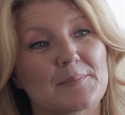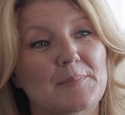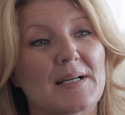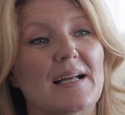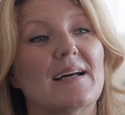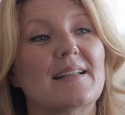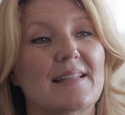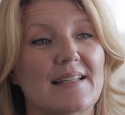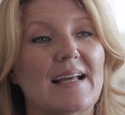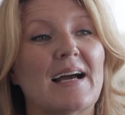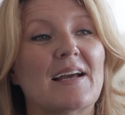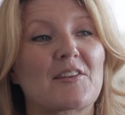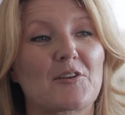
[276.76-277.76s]
But
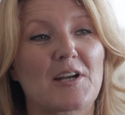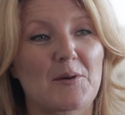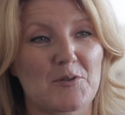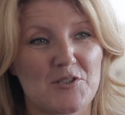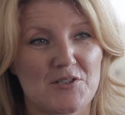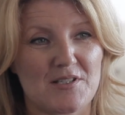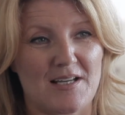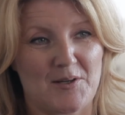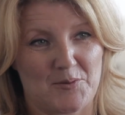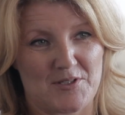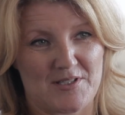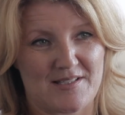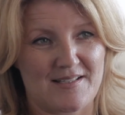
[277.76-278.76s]
I thought I
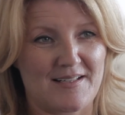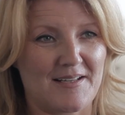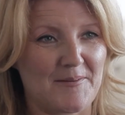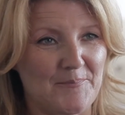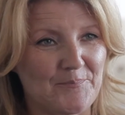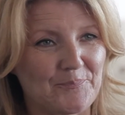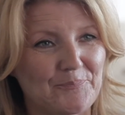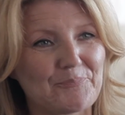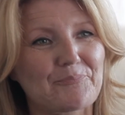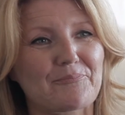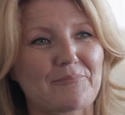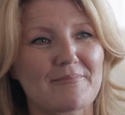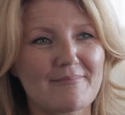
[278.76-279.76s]
was
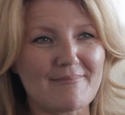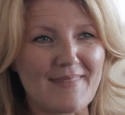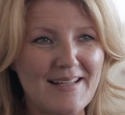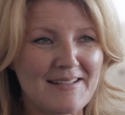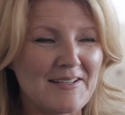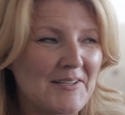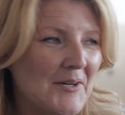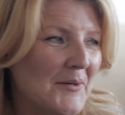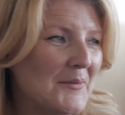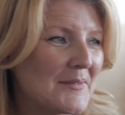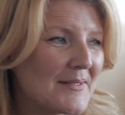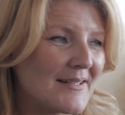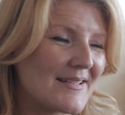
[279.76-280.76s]
you
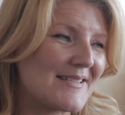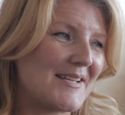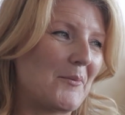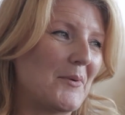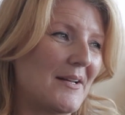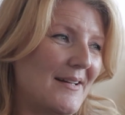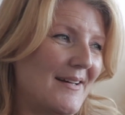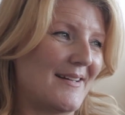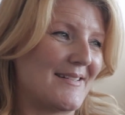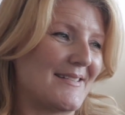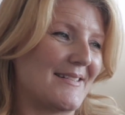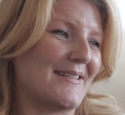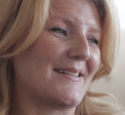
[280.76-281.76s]
know, that someone
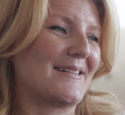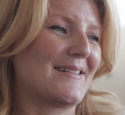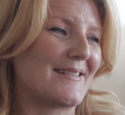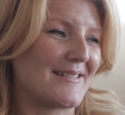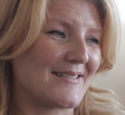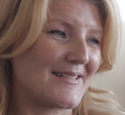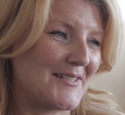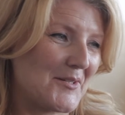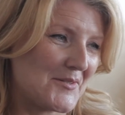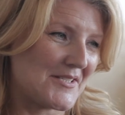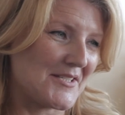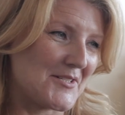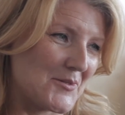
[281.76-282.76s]
had
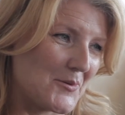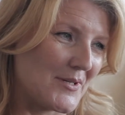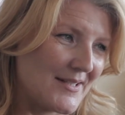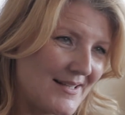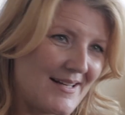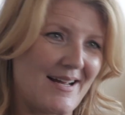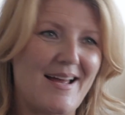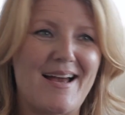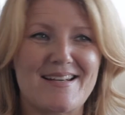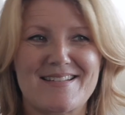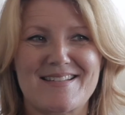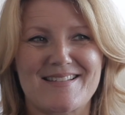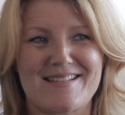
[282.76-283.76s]
closed the door and that I
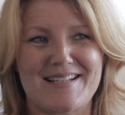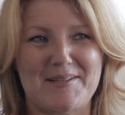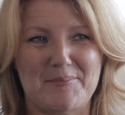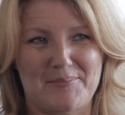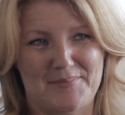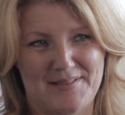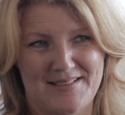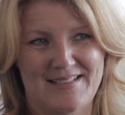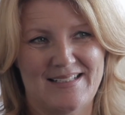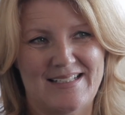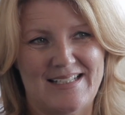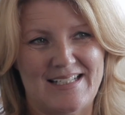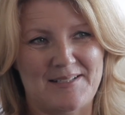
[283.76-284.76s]
had to sleep
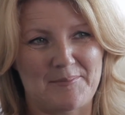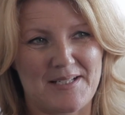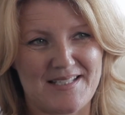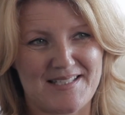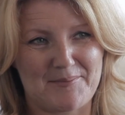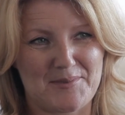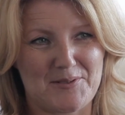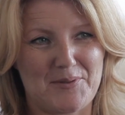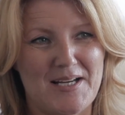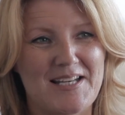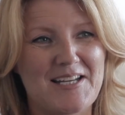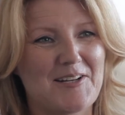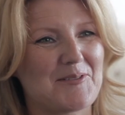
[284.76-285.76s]
in my
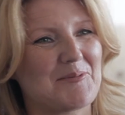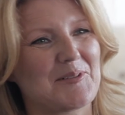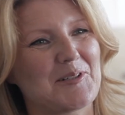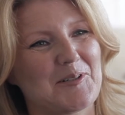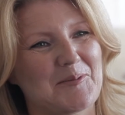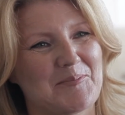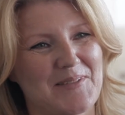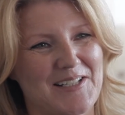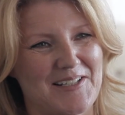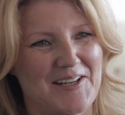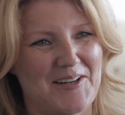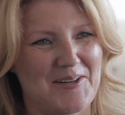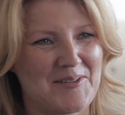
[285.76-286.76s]
subterranean room, yeah.
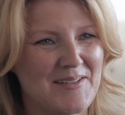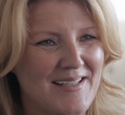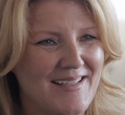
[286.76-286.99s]
You know.